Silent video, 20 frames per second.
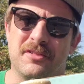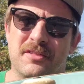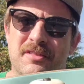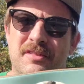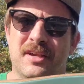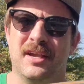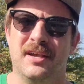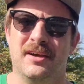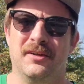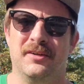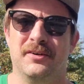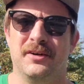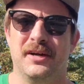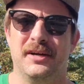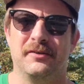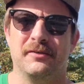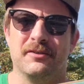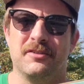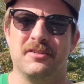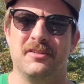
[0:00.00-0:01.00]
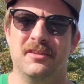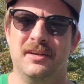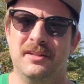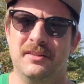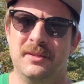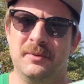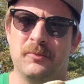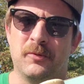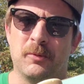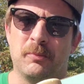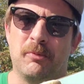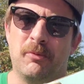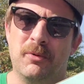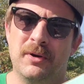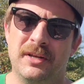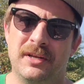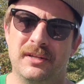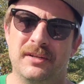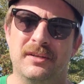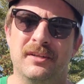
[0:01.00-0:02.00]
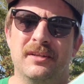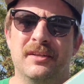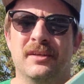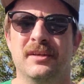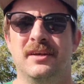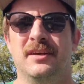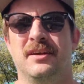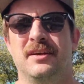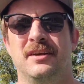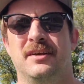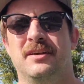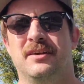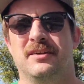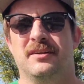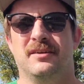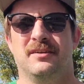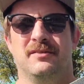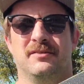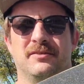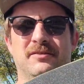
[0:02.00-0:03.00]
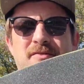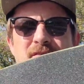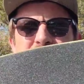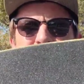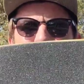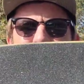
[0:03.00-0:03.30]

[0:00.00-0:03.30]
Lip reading: and tail now are slightly more pointed. I don't know if you can